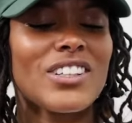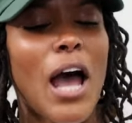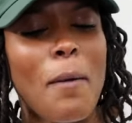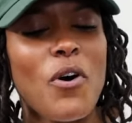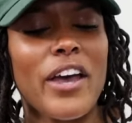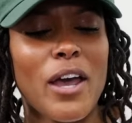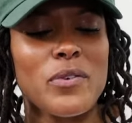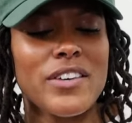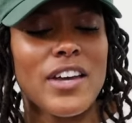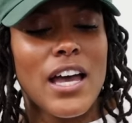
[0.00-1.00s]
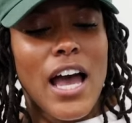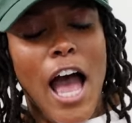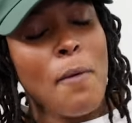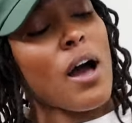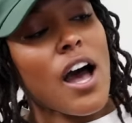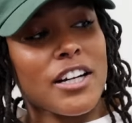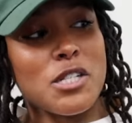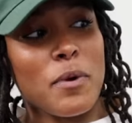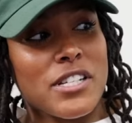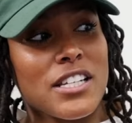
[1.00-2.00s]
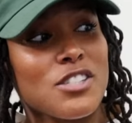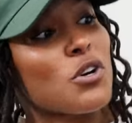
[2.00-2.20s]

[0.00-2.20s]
I'm okay with, I'm an honest person.